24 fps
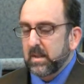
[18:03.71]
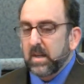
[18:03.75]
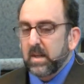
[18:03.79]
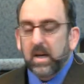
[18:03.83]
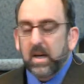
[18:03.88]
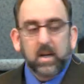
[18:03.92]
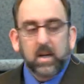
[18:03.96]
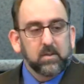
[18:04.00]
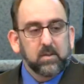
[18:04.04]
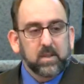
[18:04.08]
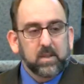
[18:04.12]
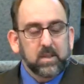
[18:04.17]

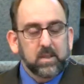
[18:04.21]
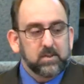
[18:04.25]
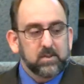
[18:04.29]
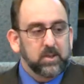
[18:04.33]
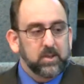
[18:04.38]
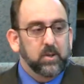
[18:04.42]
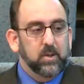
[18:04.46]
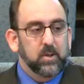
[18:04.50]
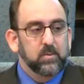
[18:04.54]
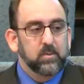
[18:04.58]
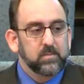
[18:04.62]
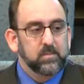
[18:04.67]
I don't think
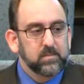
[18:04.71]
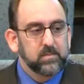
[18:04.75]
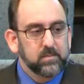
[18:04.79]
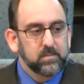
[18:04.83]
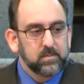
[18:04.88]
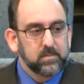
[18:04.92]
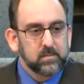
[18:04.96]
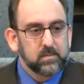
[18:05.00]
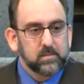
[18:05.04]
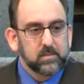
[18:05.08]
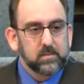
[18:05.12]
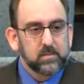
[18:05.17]
so.
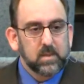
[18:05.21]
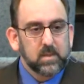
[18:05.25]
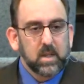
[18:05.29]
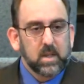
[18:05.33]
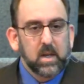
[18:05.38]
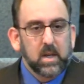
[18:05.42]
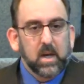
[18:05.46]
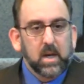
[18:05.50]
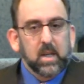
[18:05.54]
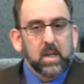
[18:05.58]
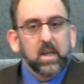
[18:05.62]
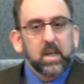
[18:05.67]

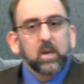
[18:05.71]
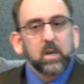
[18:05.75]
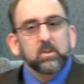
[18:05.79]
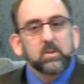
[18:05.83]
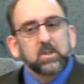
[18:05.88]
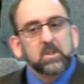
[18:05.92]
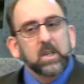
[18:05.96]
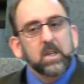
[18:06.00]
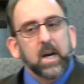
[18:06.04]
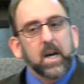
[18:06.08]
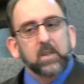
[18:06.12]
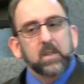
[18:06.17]
I think it was
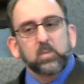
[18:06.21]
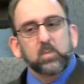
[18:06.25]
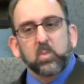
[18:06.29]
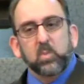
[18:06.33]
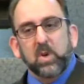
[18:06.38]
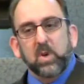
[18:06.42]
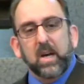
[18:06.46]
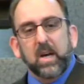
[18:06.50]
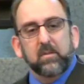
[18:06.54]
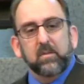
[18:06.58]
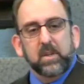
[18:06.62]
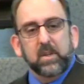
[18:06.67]
God's
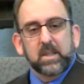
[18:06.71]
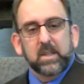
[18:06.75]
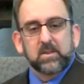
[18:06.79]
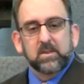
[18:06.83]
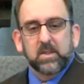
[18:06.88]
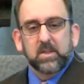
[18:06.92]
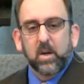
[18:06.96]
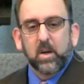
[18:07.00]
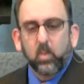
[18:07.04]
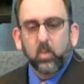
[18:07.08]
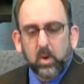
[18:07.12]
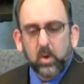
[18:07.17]

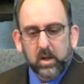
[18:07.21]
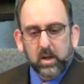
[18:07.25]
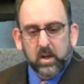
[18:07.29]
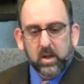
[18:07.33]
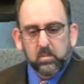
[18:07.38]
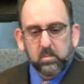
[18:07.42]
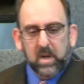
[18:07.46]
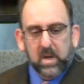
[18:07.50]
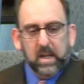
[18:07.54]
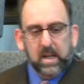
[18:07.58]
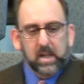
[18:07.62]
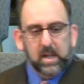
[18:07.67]
providence at work in
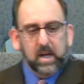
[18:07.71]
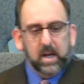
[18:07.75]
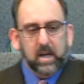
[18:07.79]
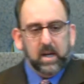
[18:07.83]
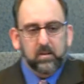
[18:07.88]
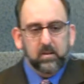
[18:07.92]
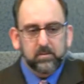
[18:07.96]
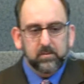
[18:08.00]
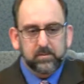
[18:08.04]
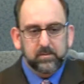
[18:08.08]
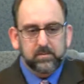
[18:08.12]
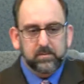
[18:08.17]
my
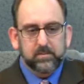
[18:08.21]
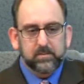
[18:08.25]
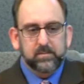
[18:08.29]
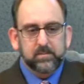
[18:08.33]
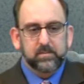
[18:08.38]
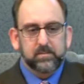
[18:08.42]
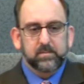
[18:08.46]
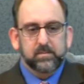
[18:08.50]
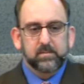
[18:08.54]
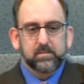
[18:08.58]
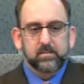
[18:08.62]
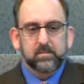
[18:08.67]
life.
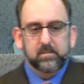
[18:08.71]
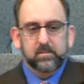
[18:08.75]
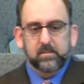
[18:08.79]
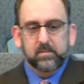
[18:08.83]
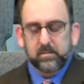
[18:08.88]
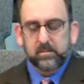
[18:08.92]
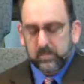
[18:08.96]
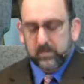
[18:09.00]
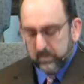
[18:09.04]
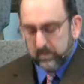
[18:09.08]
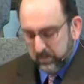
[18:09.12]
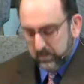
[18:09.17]

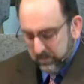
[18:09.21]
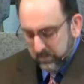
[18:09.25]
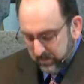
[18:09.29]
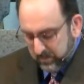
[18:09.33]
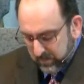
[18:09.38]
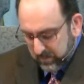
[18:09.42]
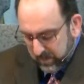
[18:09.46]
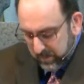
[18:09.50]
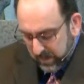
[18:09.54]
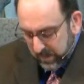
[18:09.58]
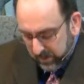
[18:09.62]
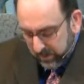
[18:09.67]

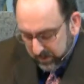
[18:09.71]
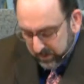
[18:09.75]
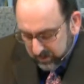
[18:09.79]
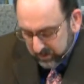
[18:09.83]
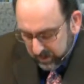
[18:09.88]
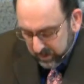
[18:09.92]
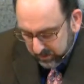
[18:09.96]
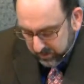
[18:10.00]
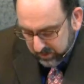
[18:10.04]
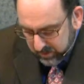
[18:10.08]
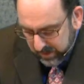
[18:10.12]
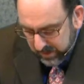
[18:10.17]
There is
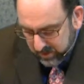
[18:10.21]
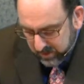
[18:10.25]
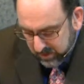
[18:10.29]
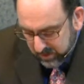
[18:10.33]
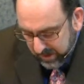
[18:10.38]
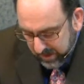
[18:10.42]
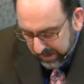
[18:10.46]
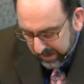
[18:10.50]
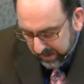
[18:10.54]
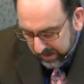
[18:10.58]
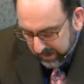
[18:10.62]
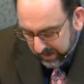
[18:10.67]
no such
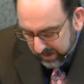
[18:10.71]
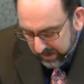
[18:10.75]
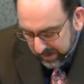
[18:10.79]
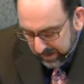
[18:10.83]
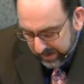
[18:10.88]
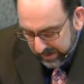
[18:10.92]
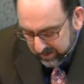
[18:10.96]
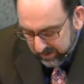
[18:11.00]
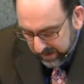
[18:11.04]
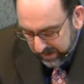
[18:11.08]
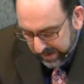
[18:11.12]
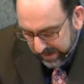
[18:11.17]
thing
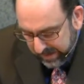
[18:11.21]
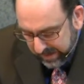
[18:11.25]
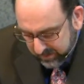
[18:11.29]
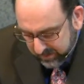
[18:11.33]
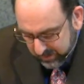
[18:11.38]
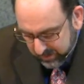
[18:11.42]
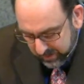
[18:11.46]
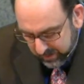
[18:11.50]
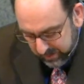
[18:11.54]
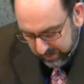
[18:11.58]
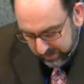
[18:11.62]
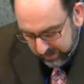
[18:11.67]
as an
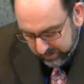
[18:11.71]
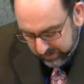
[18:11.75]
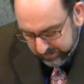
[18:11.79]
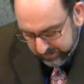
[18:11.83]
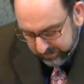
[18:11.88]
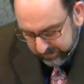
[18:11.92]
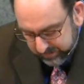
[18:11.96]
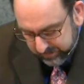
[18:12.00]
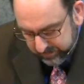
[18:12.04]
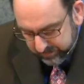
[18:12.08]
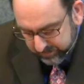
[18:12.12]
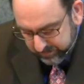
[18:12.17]
accident.
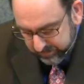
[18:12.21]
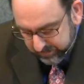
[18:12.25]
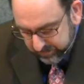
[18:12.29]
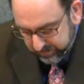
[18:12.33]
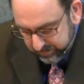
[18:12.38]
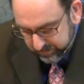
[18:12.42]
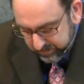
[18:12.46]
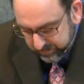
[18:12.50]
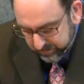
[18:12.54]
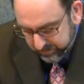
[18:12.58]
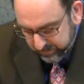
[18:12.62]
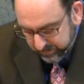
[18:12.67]

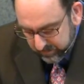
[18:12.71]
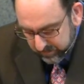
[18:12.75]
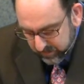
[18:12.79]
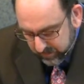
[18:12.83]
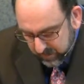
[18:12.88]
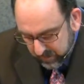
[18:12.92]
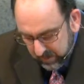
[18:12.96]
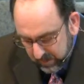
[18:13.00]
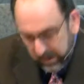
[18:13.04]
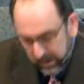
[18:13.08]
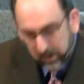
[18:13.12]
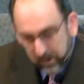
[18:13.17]

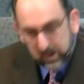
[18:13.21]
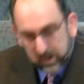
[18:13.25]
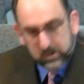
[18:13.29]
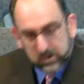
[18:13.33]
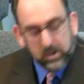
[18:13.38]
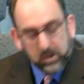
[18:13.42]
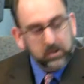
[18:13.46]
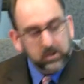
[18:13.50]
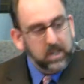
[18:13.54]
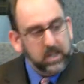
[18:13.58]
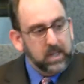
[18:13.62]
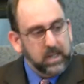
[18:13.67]
There is
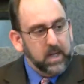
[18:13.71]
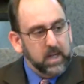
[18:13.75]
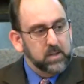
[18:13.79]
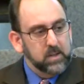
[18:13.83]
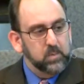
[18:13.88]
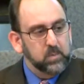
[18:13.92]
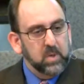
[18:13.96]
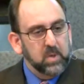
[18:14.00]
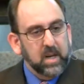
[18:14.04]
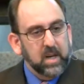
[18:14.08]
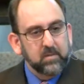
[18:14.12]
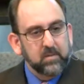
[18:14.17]
only God's
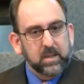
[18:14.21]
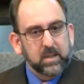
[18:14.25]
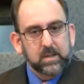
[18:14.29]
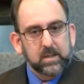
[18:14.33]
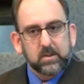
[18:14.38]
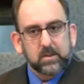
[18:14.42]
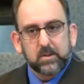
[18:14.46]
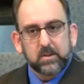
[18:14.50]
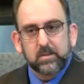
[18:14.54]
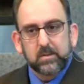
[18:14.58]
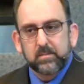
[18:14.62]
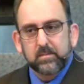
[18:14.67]

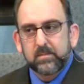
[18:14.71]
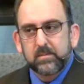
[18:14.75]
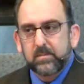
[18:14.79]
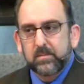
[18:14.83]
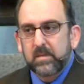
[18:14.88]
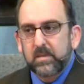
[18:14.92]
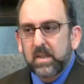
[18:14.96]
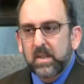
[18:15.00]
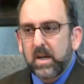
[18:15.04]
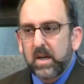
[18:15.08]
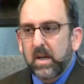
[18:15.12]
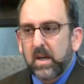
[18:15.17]
providence.
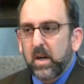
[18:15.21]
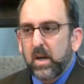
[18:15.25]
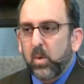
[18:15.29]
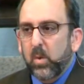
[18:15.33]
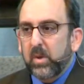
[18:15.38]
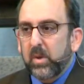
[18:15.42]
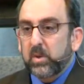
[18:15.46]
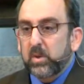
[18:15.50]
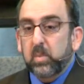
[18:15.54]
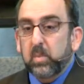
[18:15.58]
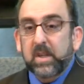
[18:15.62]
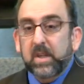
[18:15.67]

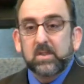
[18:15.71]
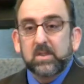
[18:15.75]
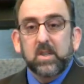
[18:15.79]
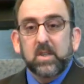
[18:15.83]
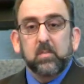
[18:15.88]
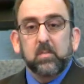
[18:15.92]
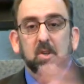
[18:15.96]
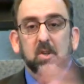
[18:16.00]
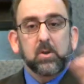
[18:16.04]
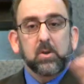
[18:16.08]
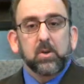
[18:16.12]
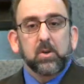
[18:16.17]
Which brings
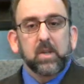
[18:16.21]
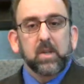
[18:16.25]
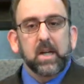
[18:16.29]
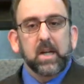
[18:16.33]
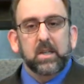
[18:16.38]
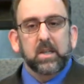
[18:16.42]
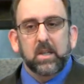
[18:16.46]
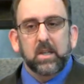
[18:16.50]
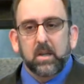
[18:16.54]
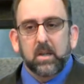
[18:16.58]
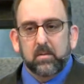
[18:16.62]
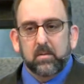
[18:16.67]
up the whole
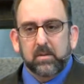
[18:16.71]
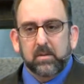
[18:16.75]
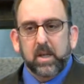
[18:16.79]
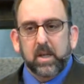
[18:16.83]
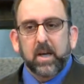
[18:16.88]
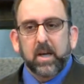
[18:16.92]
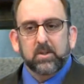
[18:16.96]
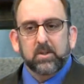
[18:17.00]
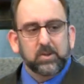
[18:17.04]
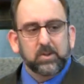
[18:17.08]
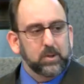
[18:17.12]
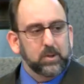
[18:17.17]
idea of
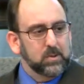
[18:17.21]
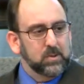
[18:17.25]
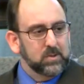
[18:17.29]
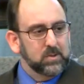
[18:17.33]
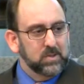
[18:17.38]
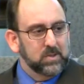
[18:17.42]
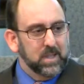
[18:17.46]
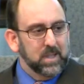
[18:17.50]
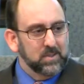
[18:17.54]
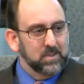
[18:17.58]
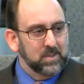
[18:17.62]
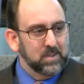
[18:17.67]
lawsuits,
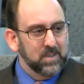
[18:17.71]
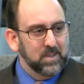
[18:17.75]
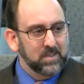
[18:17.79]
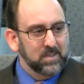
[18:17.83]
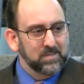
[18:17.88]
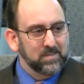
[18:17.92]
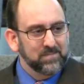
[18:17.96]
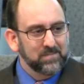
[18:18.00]
doesn't it?